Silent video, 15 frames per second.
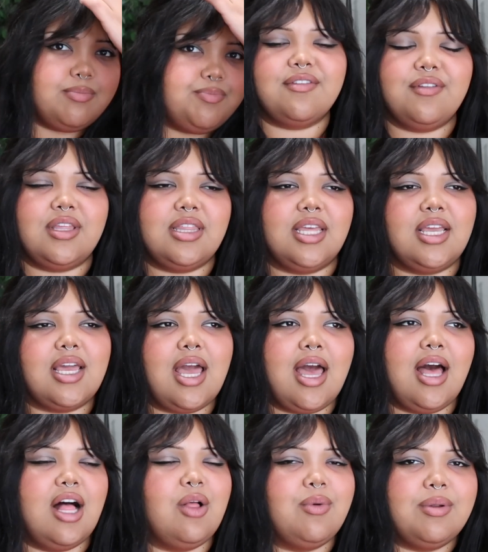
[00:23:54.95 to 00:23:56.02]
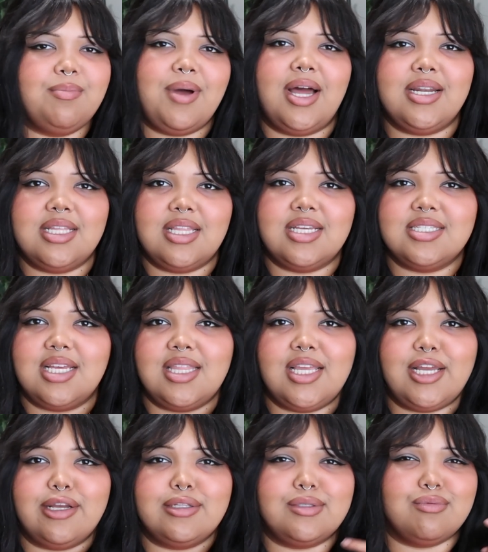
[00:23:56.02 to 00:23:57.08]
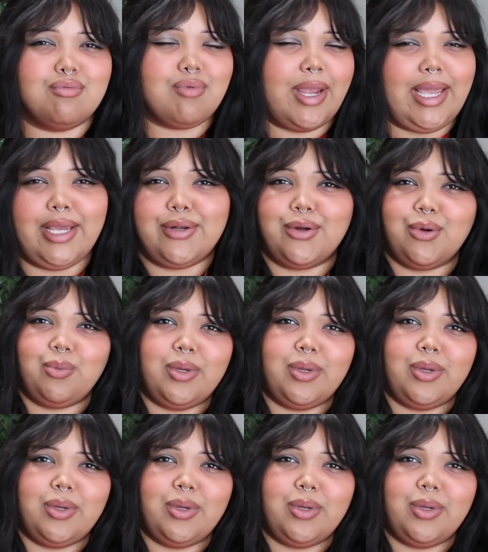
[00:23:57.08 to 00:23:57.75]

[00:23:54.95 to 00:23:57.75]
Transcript: Definitely think Elle would body this. I think it's right in her